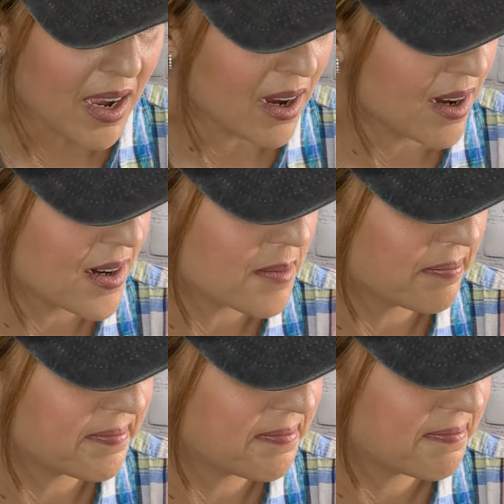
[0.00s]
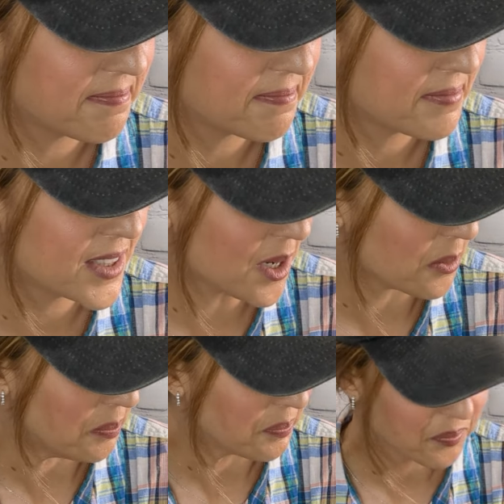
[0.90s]

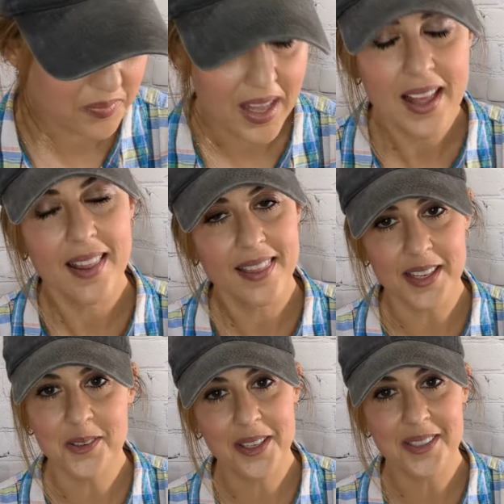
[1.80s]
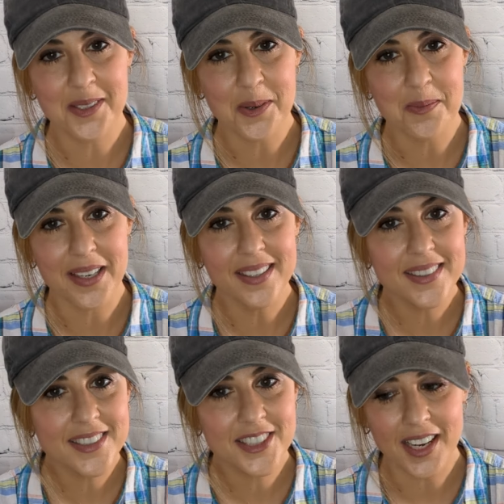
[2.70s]
So thank you guys so
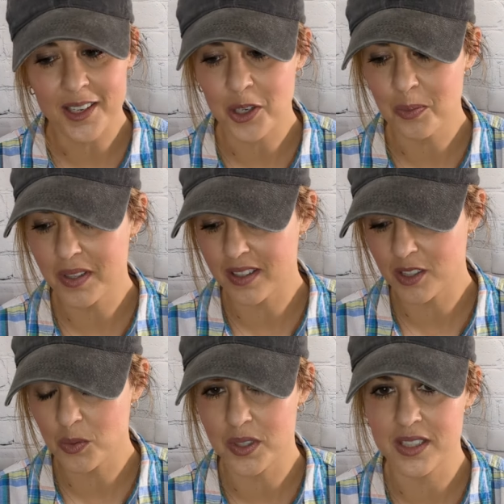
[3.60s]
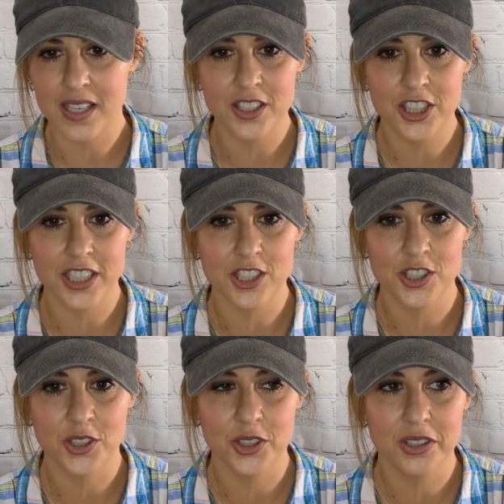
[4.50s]
much. I hope that this was
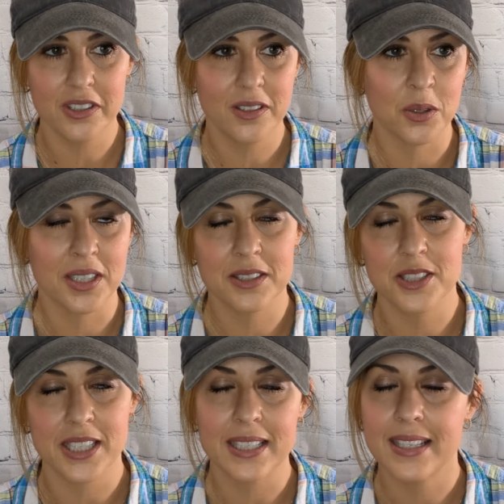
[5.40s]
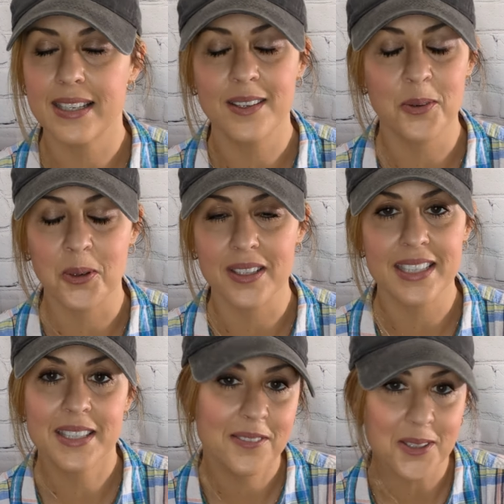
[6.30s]
educational or entertaining or
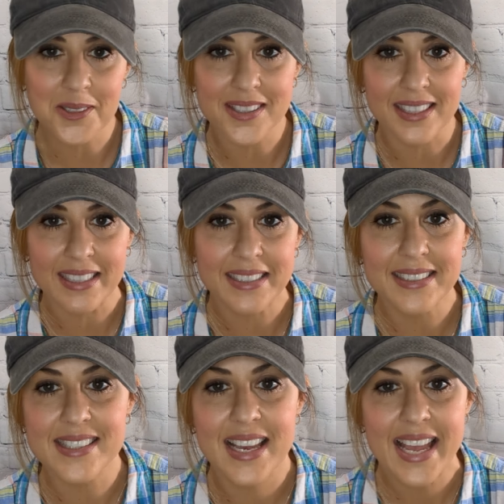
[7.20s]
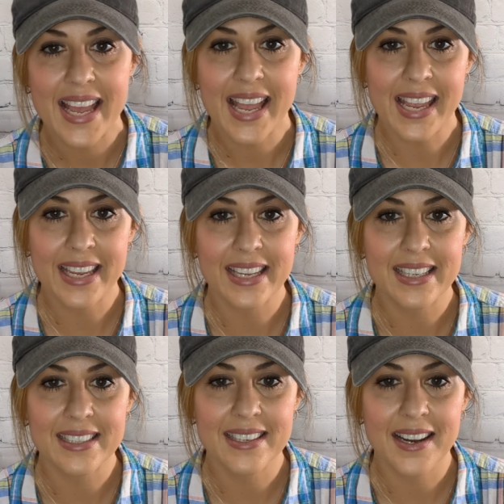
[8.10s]
any of those things.
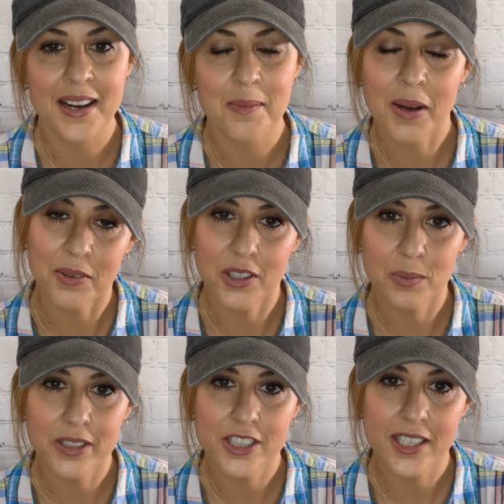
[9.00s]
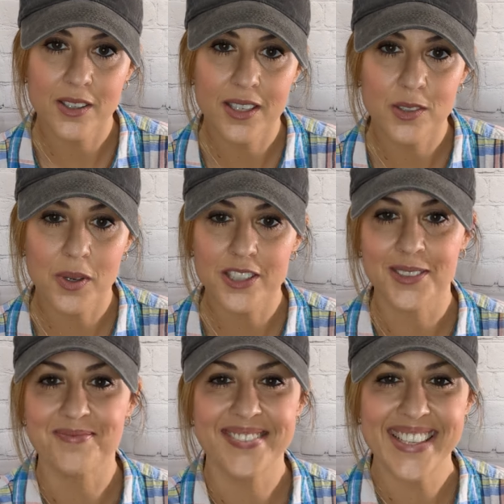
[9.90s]
And I really appreciate you guys
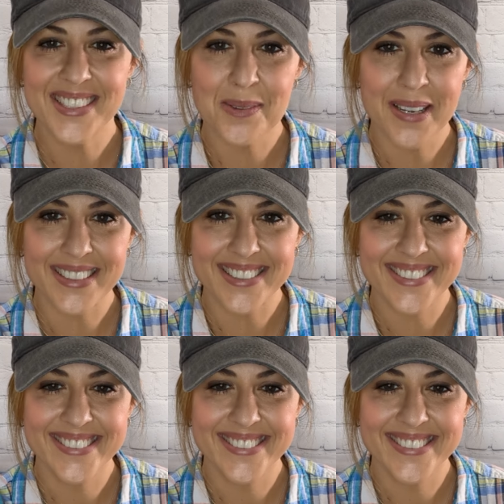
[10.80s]
watching. Thanks so much.